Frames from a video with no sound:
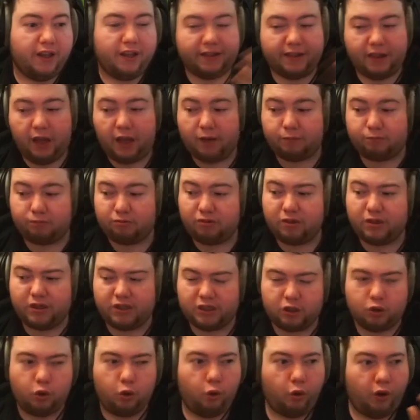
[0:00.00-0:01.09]
I'm pretty
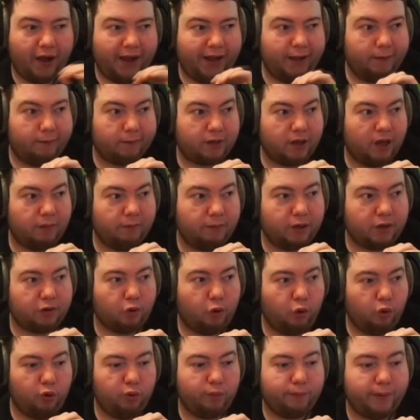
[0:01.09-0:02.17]
sure I have covered
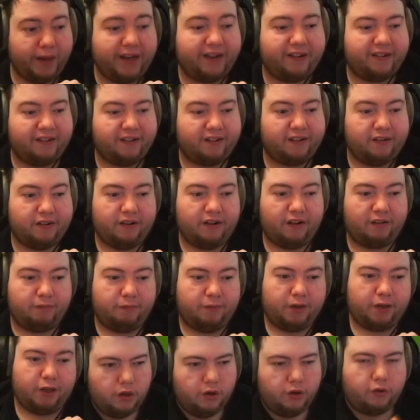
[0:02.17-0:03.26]
all bases in this
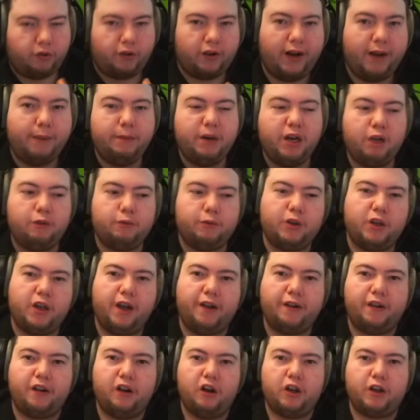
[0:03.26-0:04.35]
video. So let me know if you
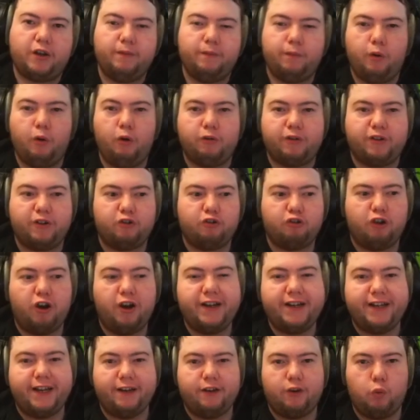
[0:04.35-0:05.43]
guys are looking forward to
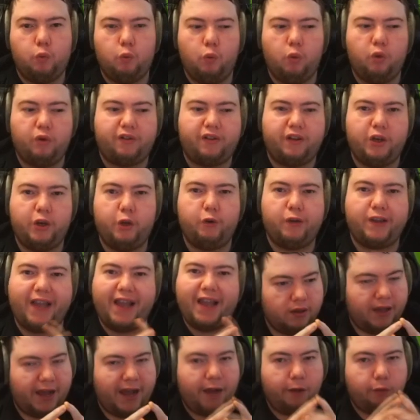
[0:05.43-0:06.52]
grinding towards the new
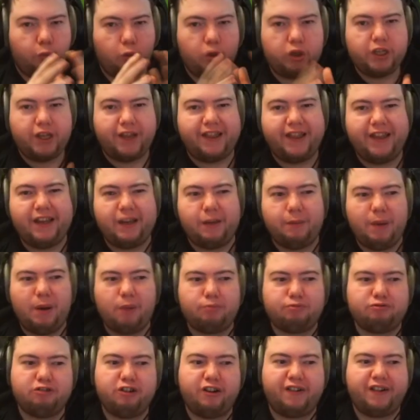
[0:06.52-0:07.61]
game and what you think about
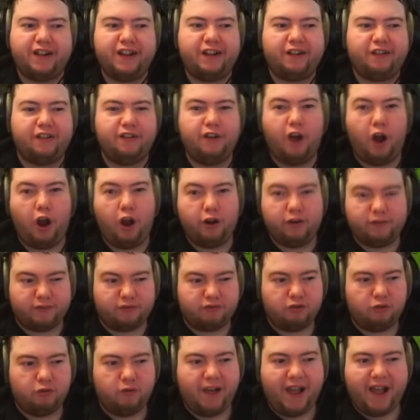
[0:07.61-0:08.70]
preseason
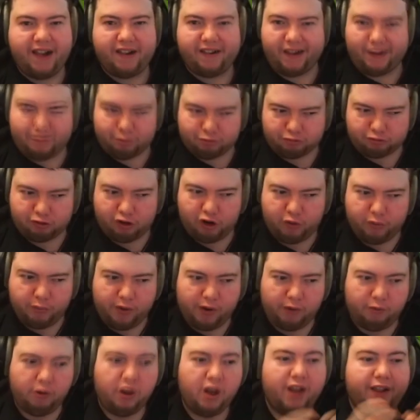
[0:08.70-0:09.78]
overall as a
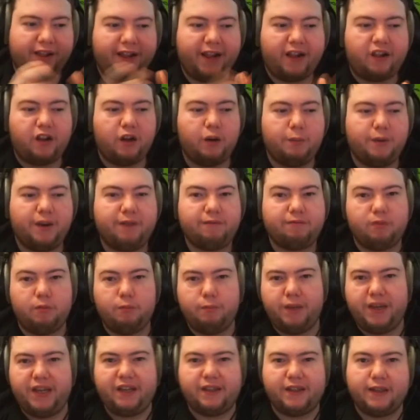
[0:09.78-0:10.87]
promo. That's going to be it from
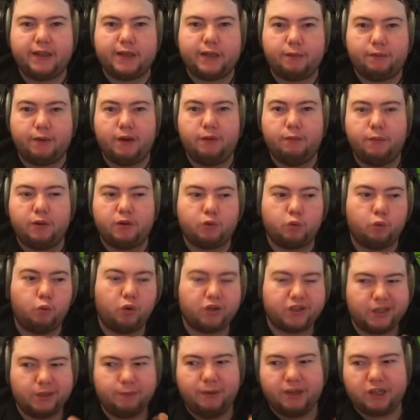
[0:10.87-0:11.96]
me. Thank you very much for
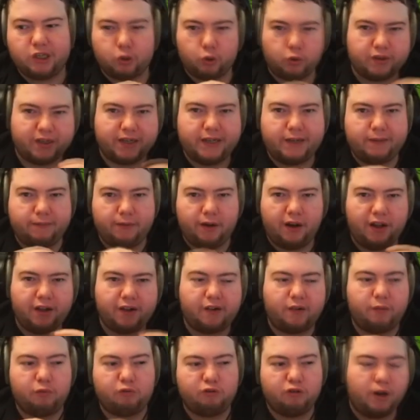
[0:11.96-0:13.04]
watching. Make sure to leave a like,
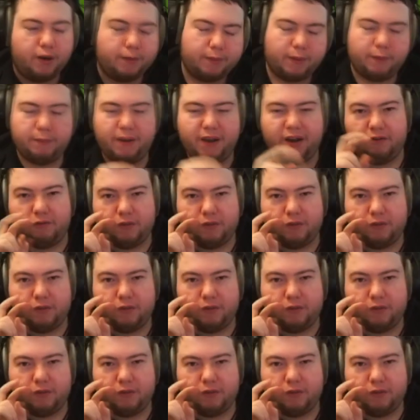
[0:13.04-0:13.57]
subscribe, and I'm out.